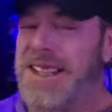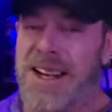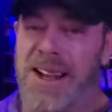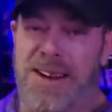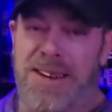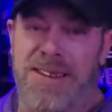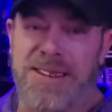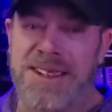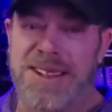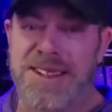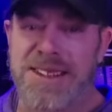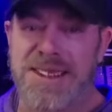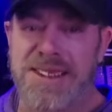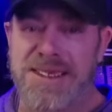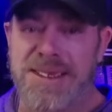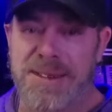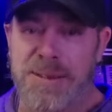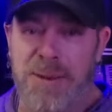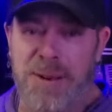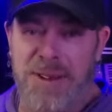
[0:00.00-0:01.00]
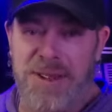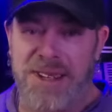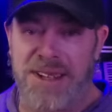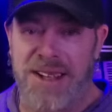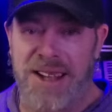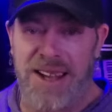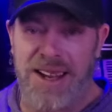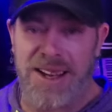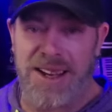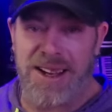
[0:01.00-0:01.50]
you know, because one
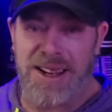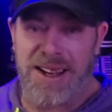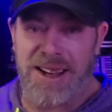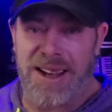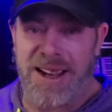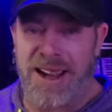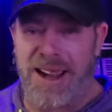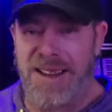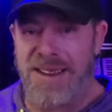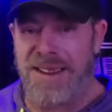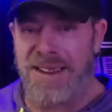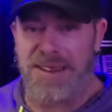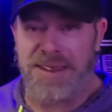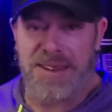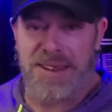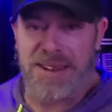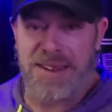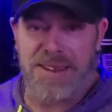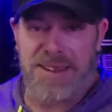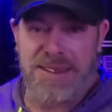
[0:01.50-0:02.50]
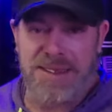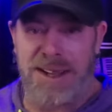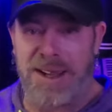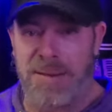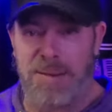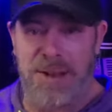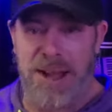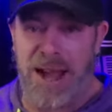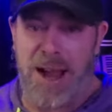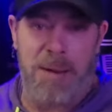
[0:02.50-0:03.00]
thing I, I look at,
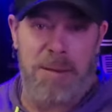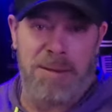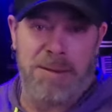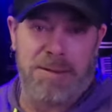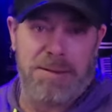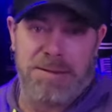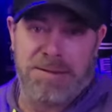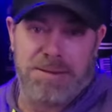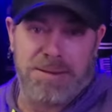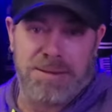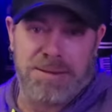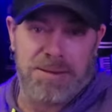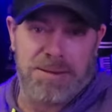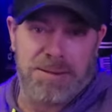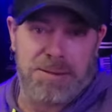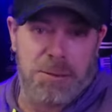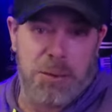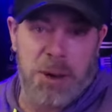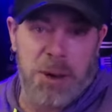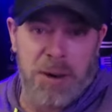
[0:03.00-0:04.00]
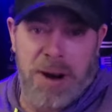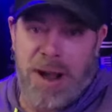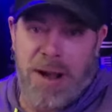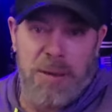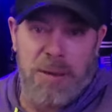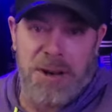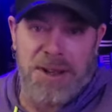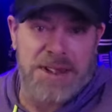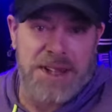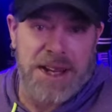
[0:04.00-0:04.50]
I'm, I'm, we're
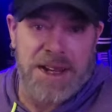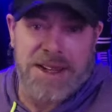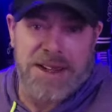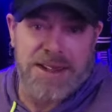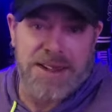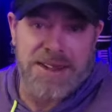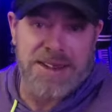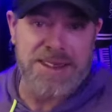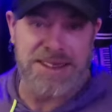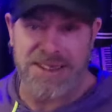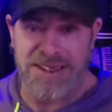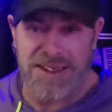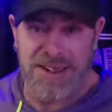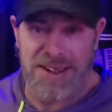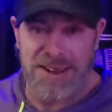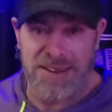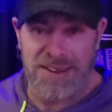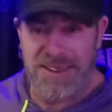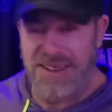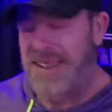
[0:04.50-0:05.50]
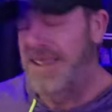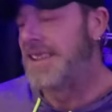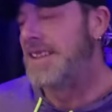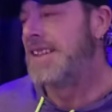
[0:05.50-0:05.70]
all ridiculous, you know.